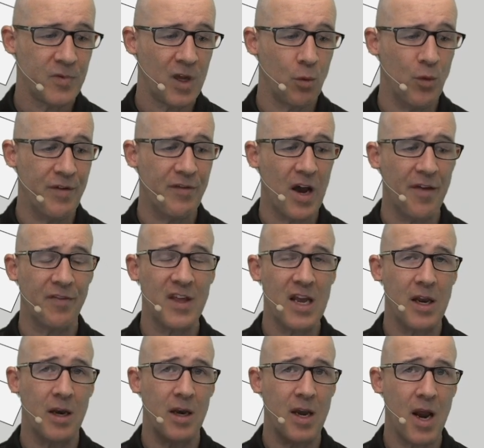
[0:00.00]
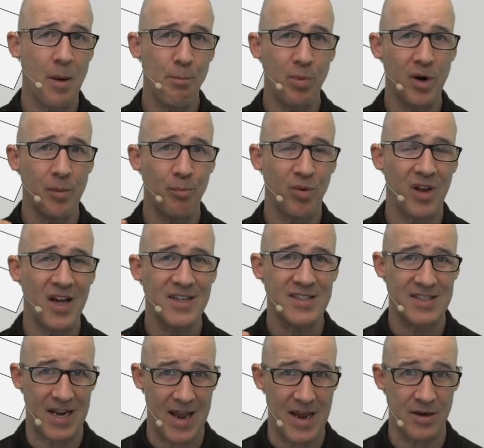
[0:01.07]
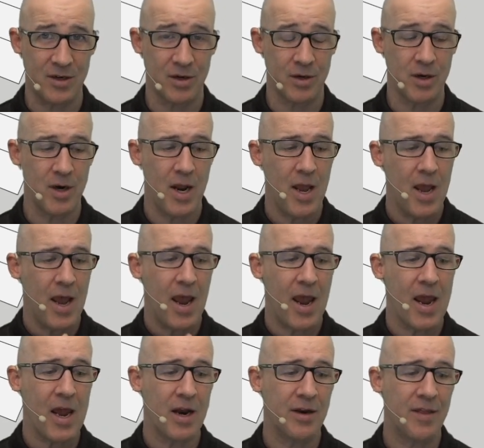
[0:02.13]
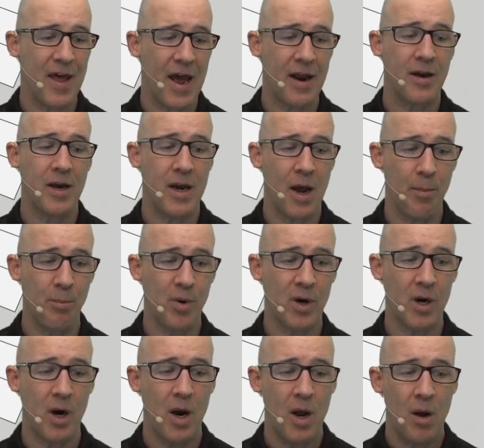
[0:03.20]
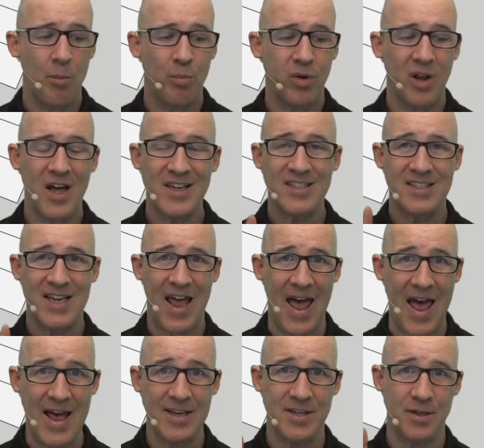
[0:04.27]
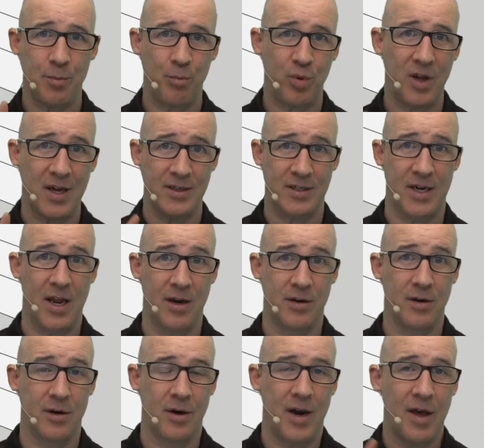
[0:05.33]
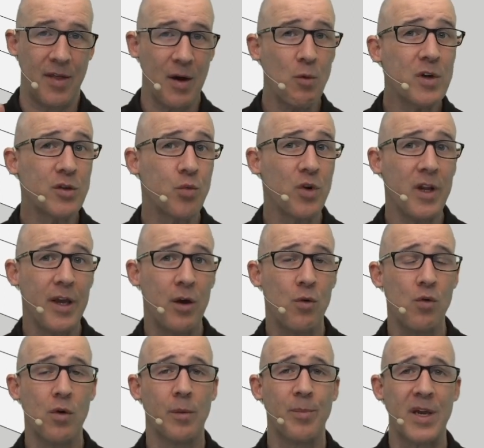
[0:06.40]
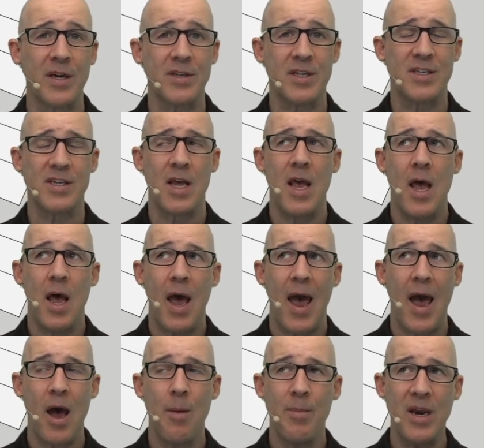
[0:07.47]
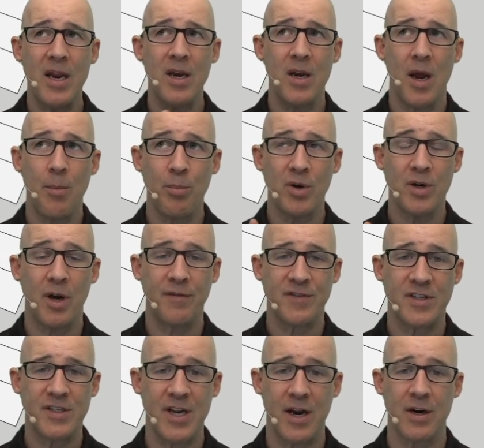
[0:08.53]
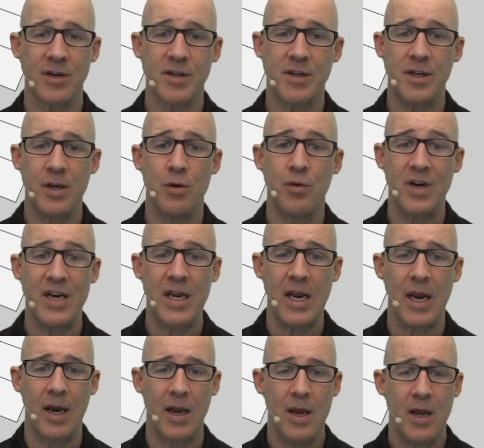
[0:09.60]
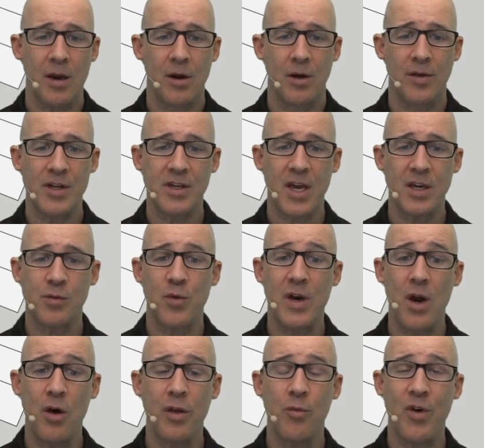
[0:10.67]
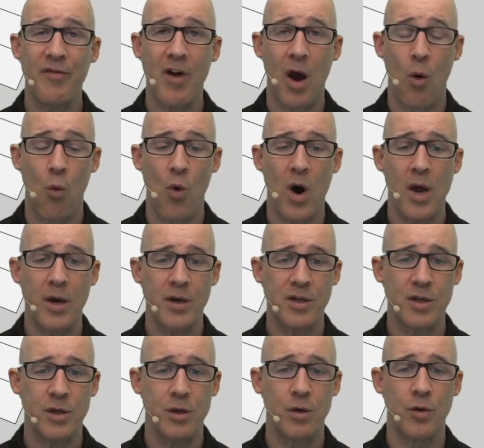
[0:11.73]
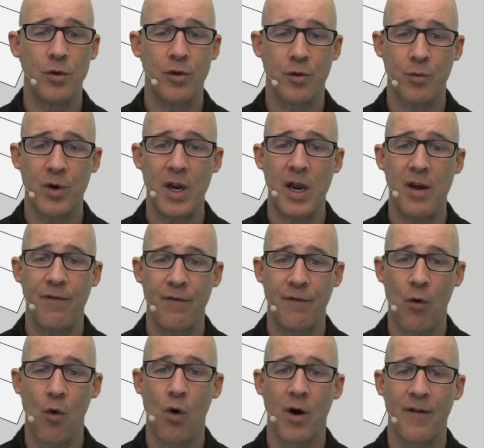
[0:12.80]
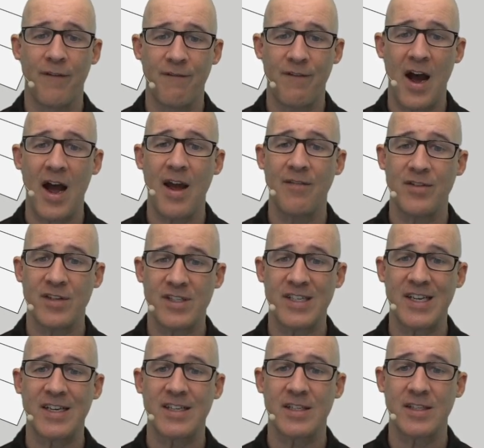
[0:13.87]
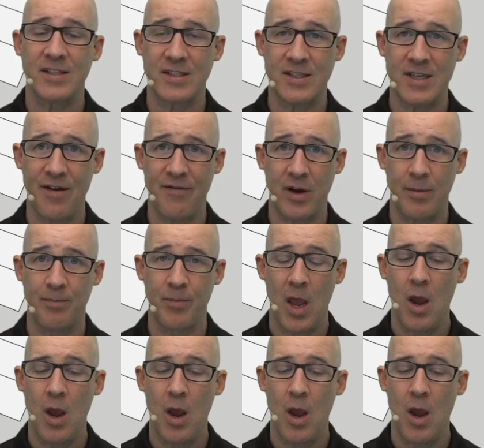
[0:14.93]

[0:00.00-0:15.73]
We've got the number plus enter and that number plus S plus enter. Now that one's really cool because it's how many number of stairs do you need? Now in this case, we know that we've got 1, 2, 3, 4, 5, 6, 7.